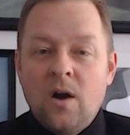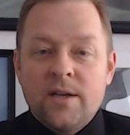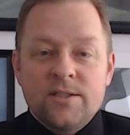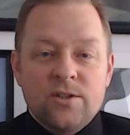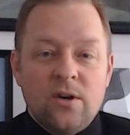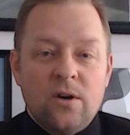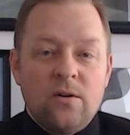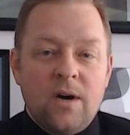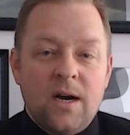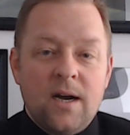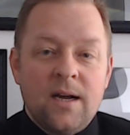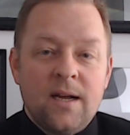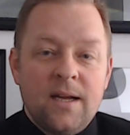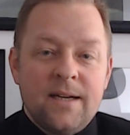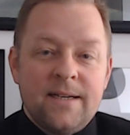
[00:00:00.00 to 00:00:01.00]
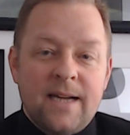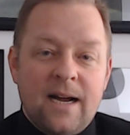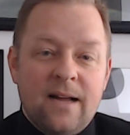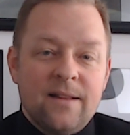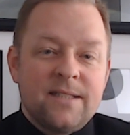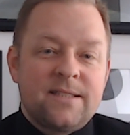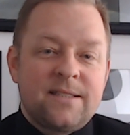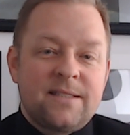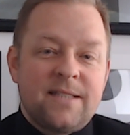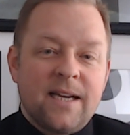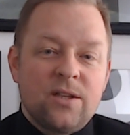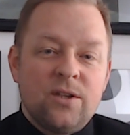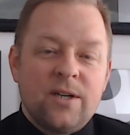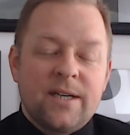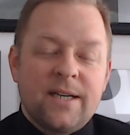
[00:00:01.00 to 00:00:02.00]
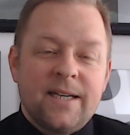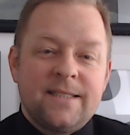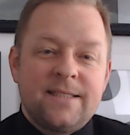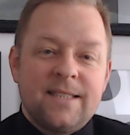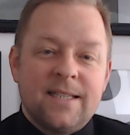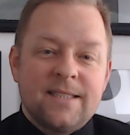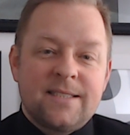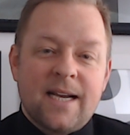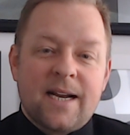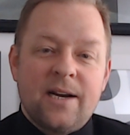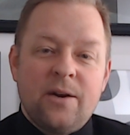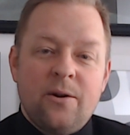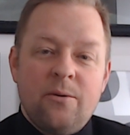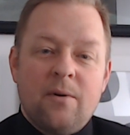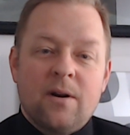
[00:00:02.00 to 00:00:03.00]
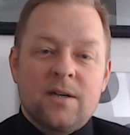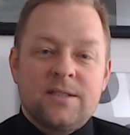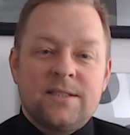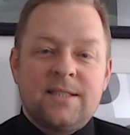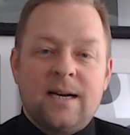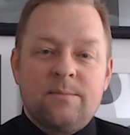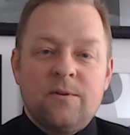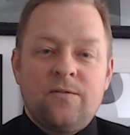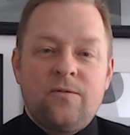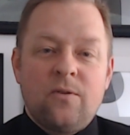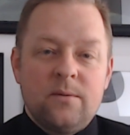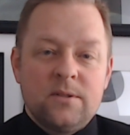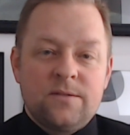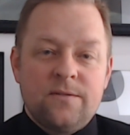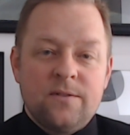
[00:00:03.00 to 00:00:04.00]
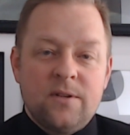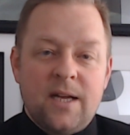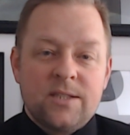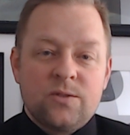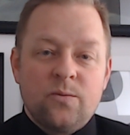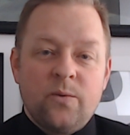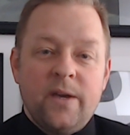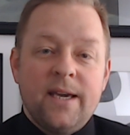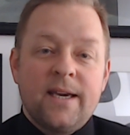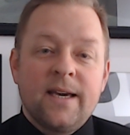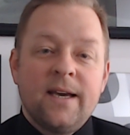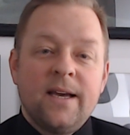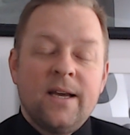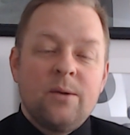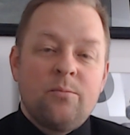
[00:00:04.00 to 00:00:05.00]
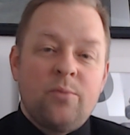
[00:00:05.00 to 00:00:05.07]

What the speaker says: Okay, so now let's take a look at secondary market stock performance for the last week.